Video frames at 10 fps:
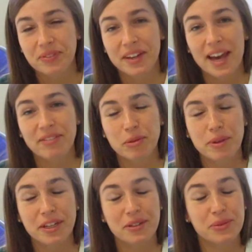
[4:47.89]
heavy
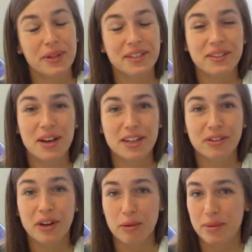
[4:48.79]
menus with a lot
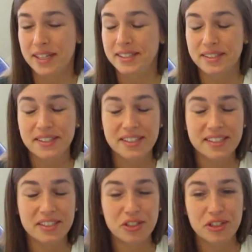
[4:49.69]
of grain-based
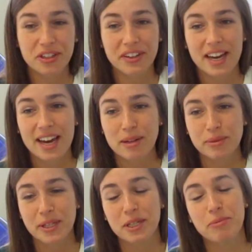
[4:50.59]
desserts and sugary
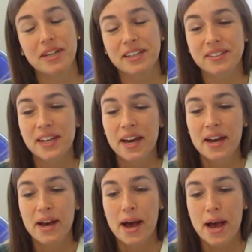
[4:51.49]
items on their menus.
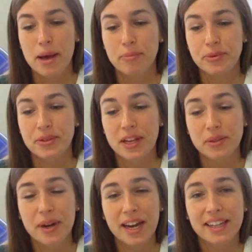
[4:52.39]
So
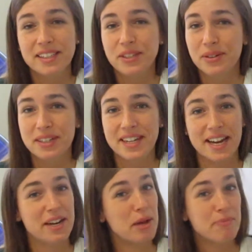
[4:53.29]
that's what I get to do on a
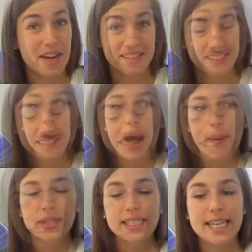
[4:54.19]
day-to-day basis. So
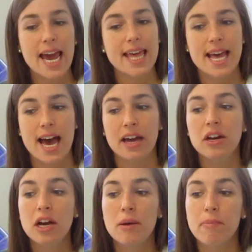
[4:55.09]
I would say that
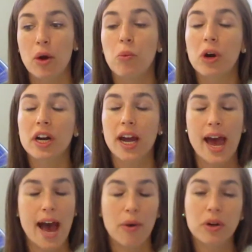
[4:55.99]
my work
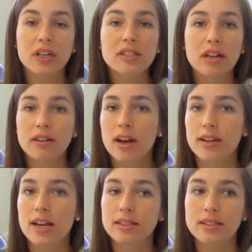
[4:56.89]
hours are not
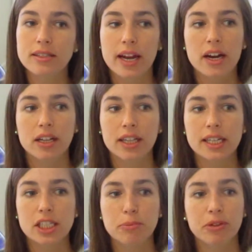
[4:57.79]

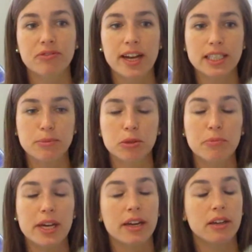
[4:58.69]
necessarily super flexible.
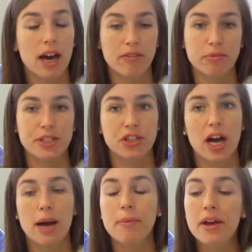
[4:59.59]
Being a government
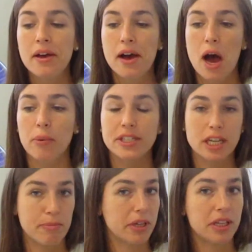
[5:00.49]
job, we're
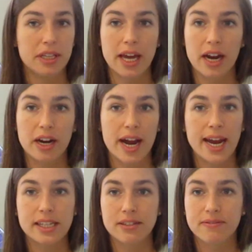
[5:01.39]
typically there
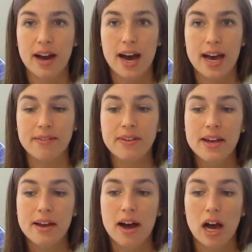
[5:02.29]
8 to
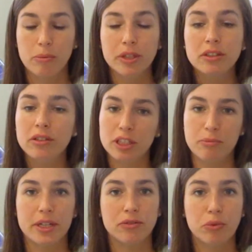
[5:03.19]
5 with a
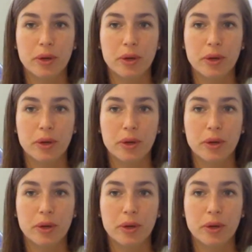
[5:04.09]
little bit of